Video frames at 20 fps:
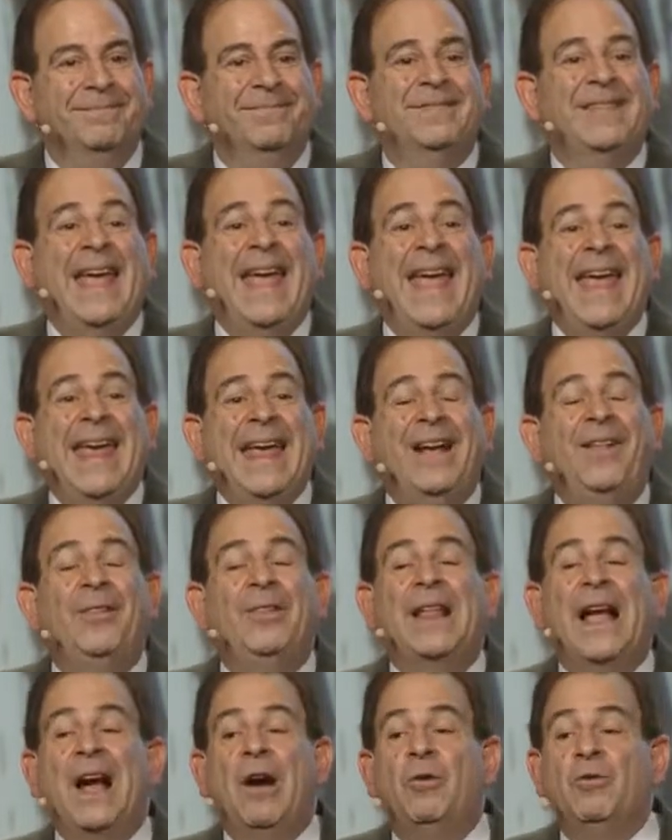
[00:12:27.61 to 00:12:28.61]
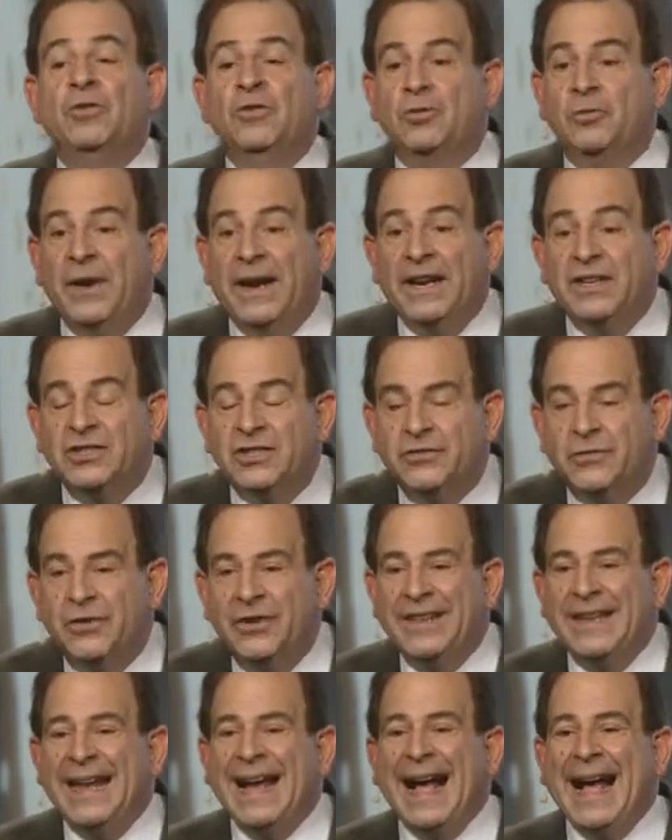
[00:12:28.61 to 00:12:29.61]
They allow transfer
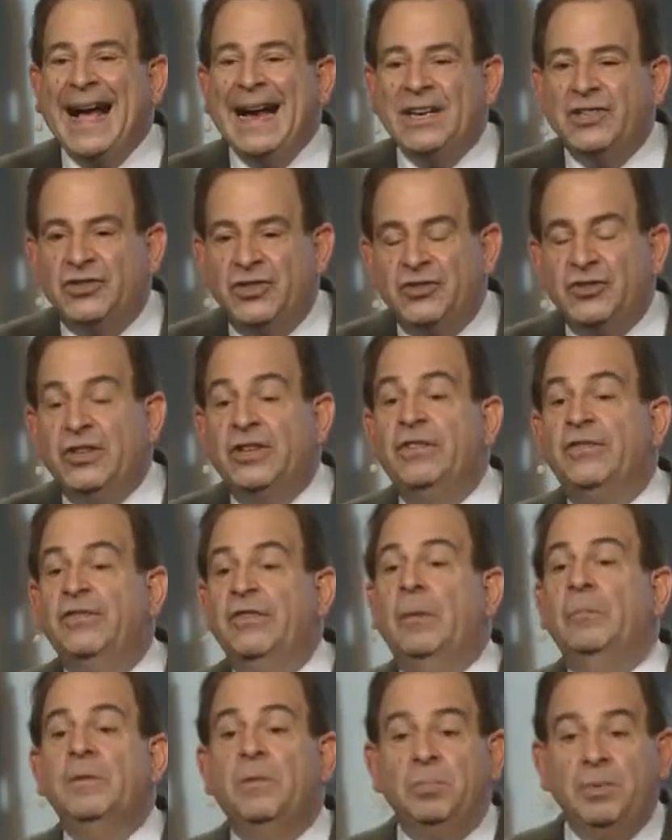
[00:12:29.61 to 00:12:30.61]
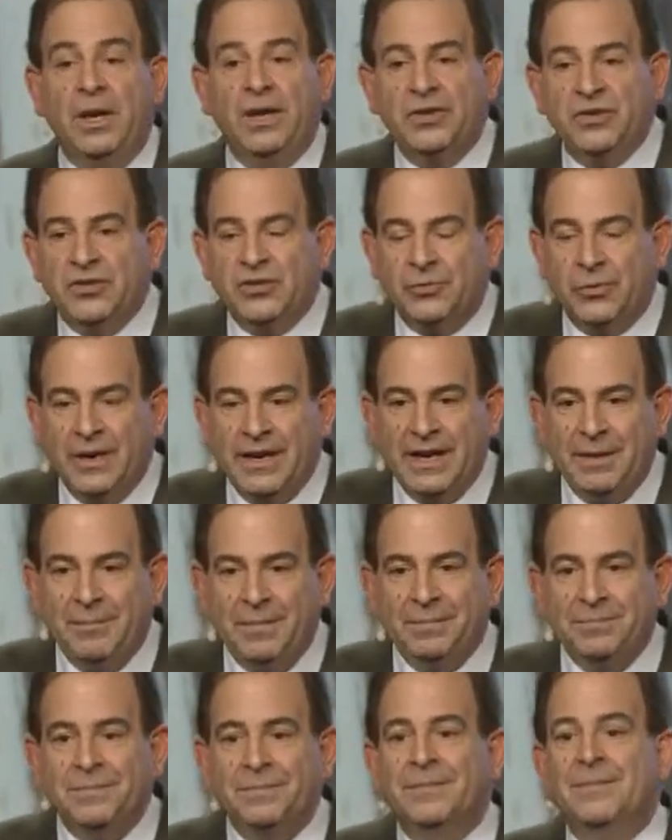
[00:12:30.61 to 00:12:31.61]
of the oxygen from the bloodstream
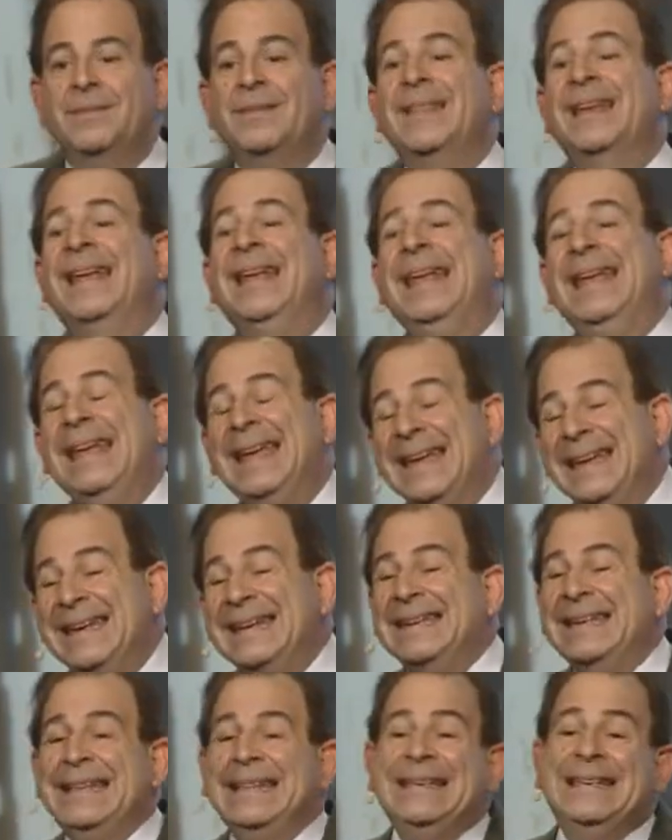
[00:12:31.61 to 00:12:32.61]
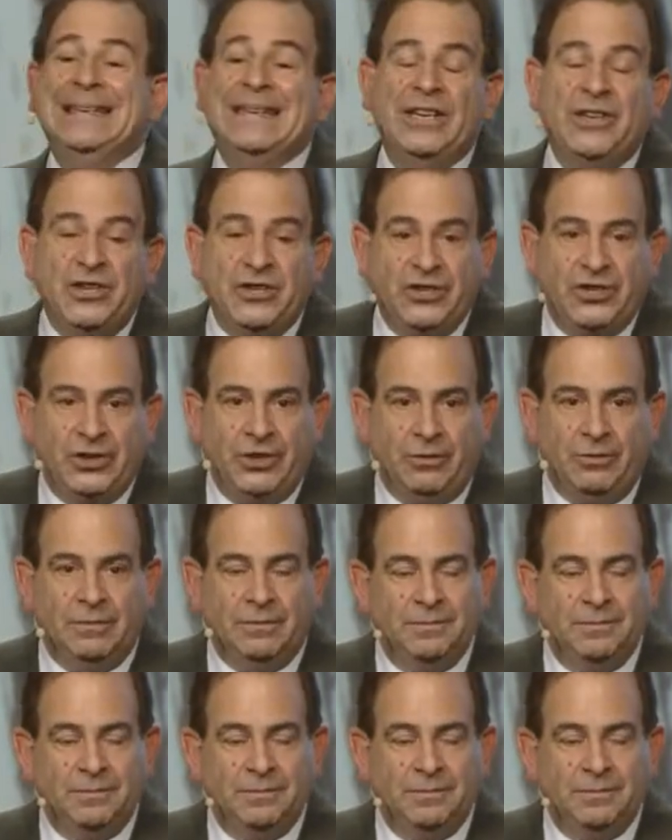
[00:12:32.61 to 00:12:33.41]
into the tissue.